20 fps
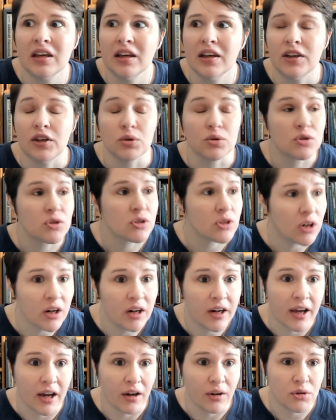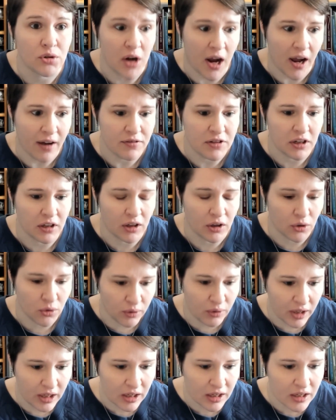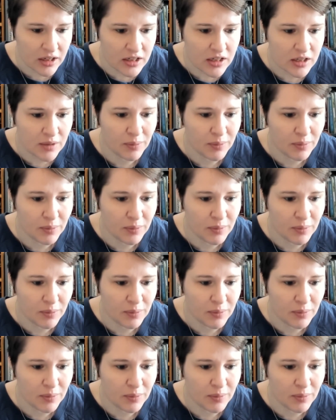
you start out drafting a grant,